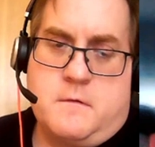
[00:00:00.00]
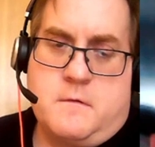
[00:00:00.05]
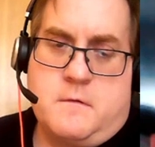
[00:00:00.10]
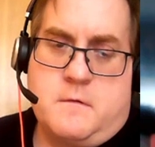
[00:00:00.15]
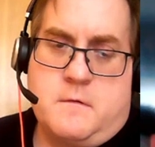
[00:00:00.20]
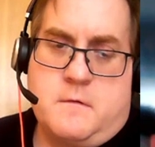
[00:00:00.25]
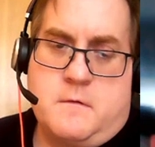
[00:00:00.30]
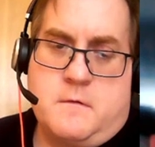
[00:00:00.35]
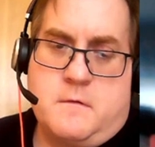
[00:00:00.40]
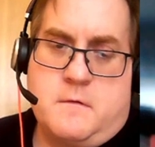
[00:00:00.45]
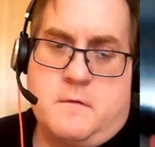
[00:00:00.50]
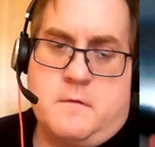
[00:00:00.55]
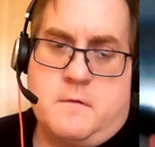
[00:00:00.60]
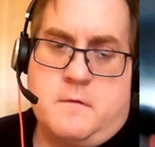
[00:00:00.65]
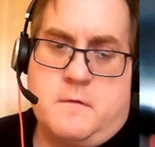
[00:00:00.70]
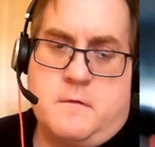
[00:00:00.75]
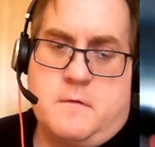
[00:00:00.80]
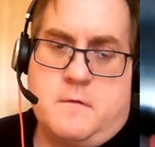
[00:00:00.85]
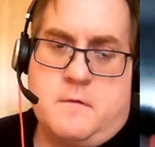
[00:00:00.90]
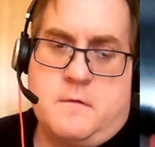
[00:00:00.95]

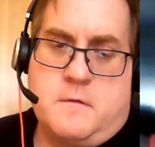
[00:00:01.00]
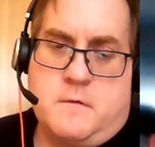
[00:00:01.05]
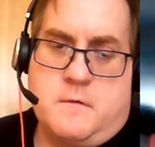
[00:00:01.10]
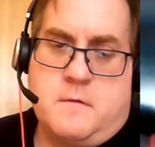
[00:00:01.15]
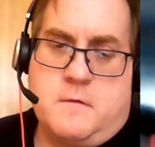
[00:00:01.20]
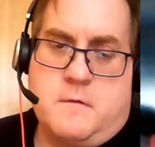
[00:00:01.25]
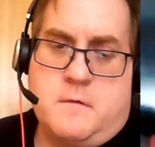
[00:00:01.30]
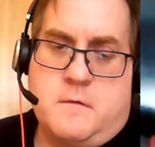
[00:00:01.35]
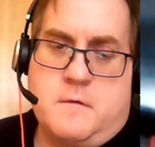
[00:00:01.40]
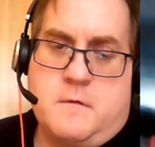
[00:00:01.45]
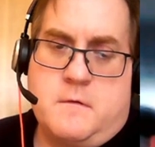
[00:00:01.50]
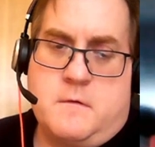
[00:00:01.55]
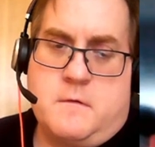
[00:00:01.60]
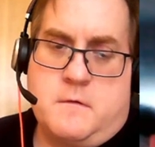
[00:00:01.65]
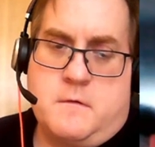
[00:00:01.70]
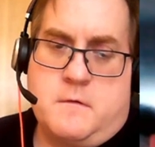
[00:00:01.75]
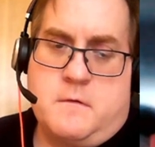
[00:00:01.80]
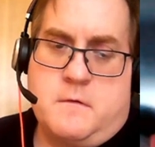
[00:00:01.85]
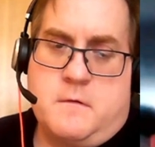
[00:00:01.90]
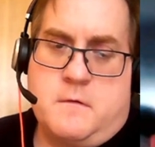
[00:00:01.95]

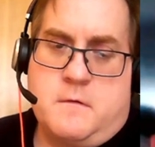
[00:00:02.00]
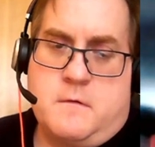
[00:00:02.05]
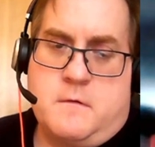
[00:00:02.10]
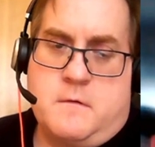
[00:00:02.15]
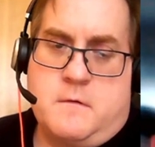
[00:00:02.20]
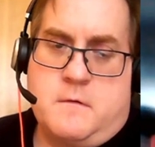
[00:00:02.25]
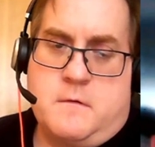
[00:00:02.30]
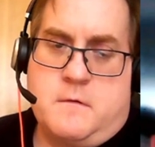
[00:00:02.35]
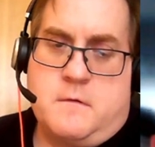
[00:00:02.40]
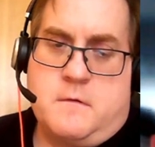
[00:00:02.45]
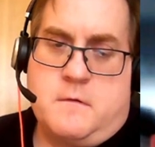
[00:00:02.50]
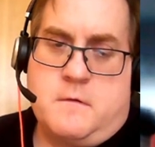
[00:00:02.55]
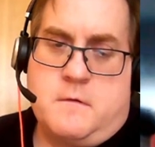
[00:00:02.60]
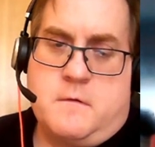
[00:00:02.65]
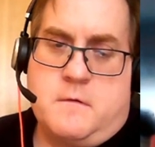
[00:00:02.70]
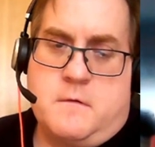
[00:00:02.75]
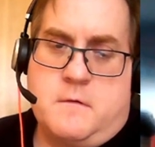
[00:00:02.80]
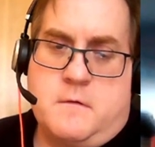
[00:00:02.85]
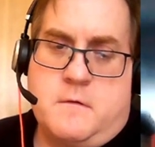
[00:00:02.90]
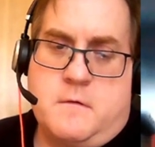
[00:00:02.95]

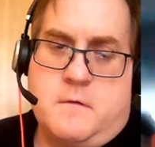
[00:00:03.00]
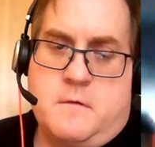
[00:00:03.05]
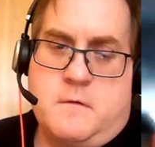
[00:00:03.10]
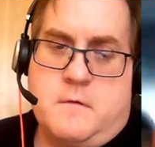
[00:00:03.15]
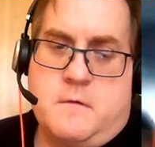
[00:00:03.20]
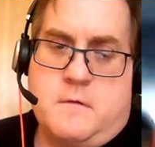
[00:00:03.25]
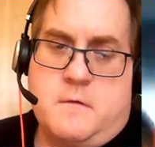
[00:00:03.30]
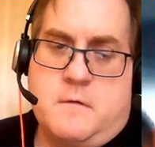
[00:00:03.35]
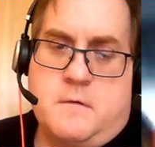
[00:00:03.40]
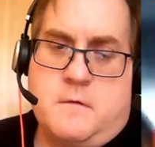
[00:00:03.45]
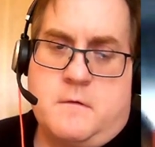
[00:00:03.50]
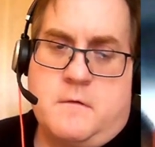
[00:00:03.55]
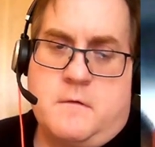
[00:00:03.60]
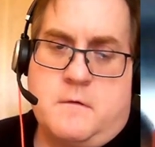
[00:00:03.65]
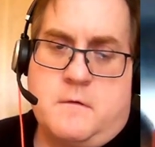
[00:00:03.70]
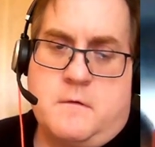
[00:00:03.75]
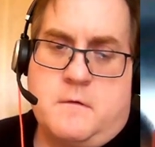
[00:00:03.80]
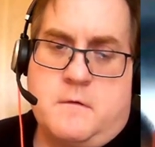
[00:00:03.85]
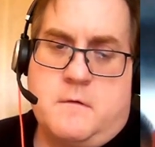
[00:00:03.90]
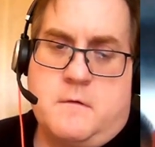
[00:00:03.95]

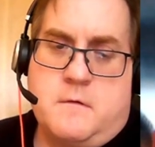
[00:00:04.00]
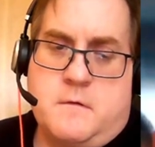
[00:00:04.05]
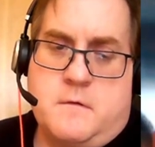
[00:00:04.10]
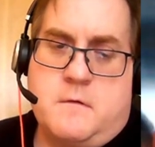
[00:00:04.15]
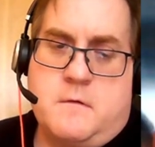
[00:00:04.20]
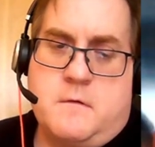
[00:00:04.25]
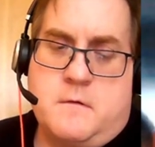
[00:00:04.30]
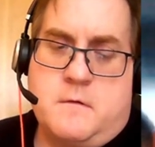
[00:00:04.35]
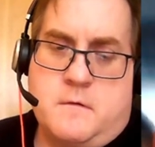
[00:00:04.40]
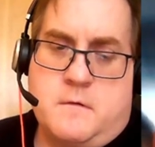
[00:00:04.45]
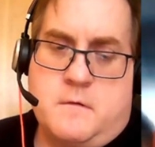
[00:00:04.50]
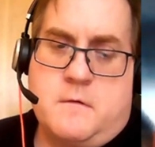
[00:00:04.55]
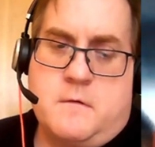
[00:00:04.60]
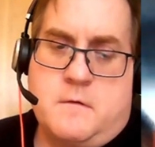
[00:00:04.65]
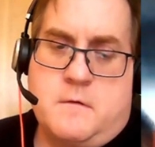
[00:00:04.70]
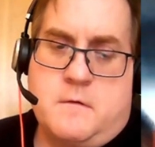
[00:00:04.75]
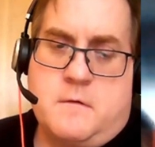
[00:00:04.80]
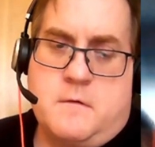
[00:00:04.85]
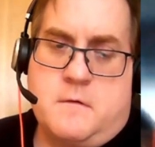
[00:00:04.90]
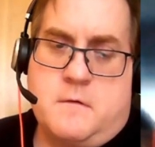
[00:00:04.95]

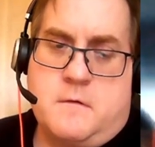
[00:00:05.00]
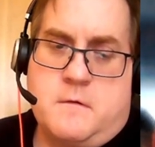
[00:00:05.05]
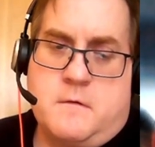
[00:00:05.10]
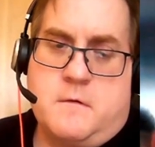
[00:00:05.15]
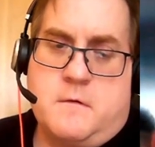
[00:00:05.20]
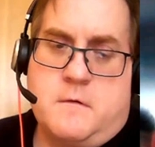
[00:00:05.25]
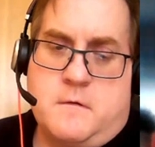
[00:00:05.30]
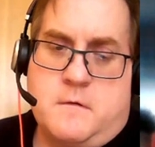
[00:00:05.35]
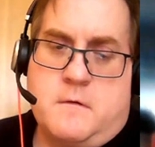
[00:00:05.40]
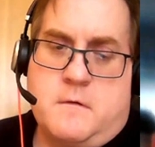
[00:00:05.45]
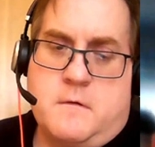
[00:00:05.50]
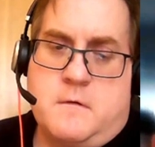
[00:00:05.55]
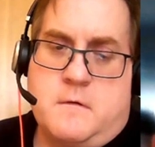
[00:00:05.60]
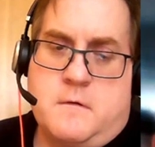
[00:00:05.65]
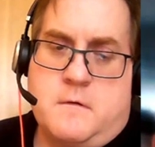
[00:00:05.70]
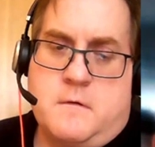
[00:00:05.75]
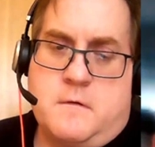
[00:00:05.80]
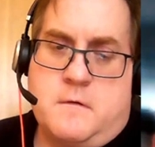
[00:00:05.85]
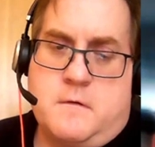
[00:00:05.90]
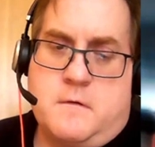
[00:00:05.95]

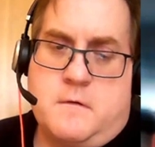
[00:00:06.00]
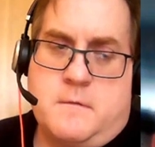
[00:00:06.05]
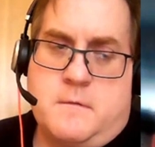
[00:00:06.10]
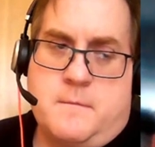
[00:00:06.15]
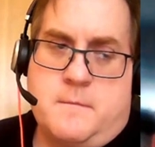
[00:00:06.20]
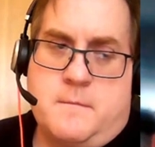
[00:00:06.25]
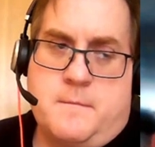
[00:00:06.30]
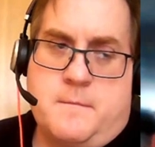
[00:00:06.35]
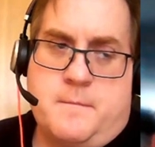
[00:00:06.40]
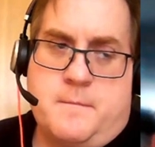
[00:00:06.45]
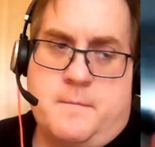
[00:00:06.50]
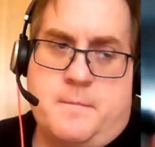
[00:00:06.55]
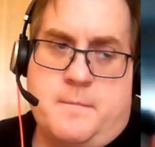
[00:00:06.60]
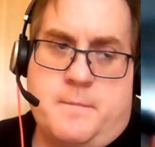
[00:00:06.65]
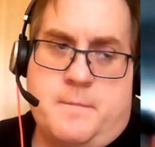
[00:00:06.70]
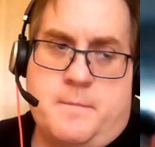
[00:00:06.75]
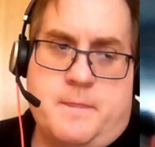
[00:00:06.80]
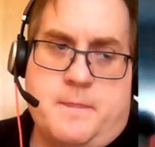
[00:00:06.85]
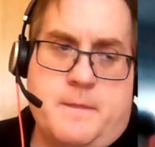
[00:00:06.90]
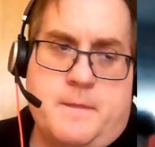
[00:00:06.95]

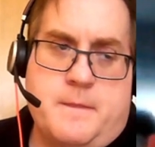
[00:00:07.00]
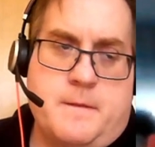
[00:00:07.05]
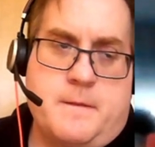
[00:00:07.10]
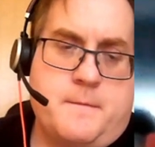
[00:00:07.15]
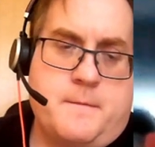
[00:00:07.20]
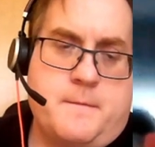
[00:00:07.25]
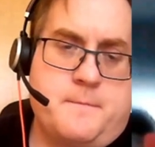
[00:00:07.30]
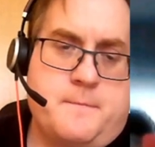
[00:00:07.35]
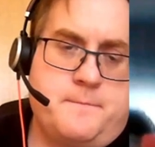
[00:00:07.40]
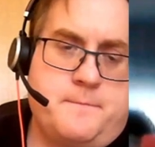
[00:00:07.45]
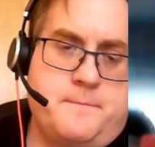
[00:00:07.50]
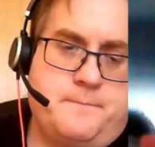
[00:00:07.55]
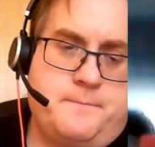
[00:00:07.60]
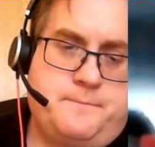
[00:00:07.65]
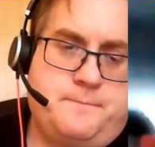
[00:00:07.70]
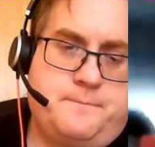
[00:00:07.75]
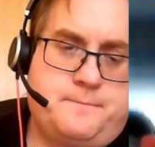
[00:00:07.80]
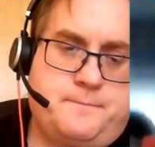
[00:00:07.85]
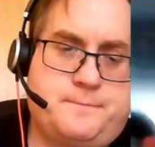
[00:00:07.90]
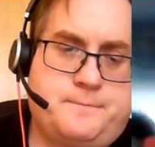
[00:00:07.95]
[no speech]